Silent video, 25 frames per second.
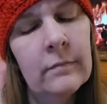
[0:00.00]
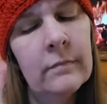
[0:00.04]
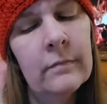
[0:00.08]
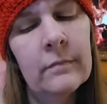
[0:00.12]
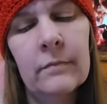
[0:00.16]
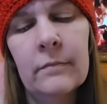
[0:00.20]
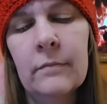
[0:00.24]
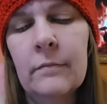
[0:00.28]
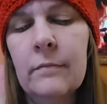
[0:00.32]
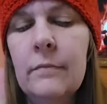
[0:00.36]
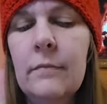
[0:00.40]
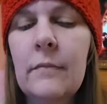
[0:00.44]

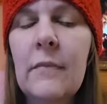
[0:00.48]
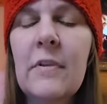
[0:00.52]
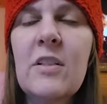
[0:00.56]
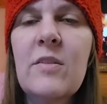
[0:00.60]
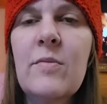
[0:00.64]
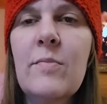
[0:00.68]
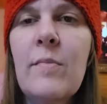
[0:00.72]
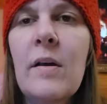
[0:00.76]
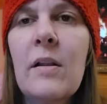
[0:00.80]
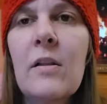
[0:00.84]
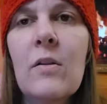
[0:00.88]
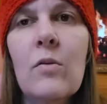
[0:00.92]
Mm,
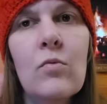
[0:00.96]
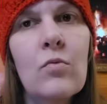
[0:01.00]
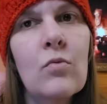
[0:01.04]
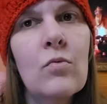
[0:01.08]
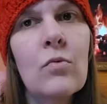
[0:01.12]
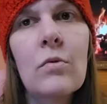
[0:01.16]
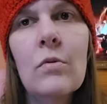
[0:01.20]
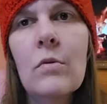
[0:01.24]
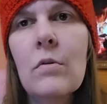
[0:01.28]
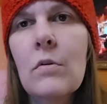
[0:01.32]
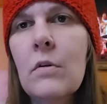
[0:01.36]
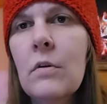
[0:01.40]
smell of
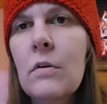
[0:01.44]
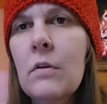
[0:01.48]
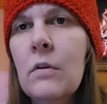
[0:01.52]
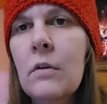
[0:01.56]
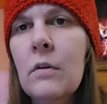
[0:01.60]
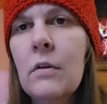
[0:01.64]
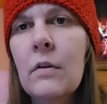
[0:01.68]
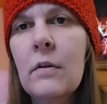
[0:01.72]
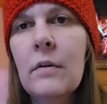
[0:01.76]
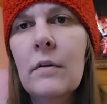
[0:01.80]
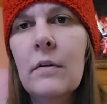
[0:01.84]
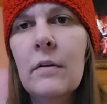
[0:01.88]
wool.
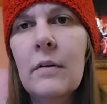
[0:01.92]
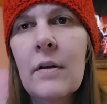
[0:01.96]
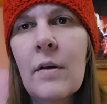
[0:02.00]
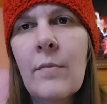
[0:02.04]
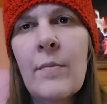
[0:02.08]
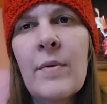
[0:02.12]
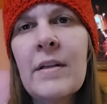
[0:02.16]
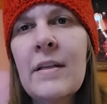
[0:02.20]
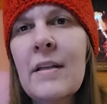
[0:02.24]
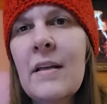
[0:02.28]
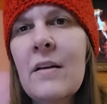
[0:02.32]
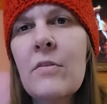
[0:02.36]
I
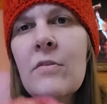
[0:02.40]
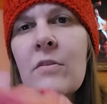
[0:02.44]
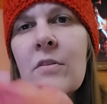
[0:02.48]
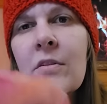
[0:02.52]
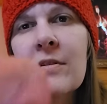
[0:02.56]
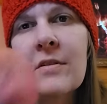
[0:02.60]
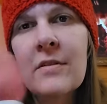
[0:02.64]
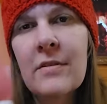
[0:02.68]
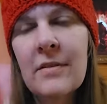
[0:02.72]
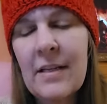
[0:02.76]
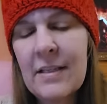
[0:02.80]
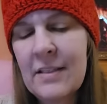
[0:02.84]
mean, there
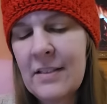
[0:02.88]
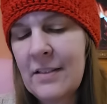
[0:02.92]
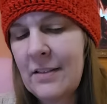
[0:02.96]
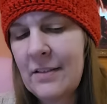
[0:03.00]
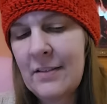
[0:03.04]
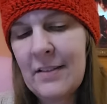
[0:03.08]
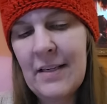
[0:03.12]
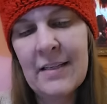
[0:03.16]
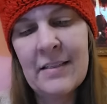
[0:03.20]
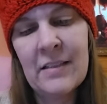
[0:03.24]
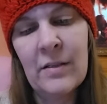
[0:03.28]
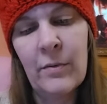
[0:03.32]
is, that's,
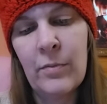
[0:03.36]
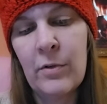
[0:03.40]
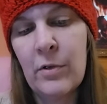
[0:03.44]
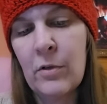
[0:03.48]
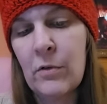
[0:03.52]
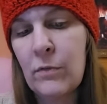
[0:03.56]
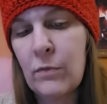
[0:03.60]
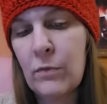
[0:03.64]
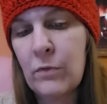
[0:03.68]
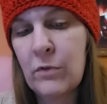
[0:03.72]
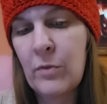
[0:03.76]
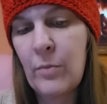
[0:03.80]
that's a
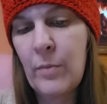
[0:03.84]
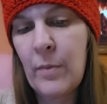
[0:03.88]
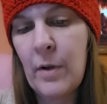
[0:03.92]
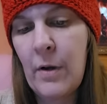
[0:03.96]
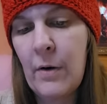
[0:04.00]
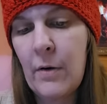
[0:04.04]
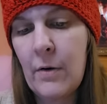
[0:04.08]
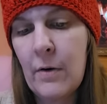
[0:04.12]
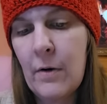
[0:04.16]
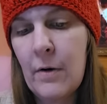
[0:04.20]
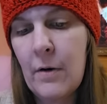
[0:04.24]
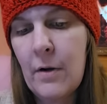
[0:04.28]
beautiful
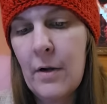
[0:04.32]
smell.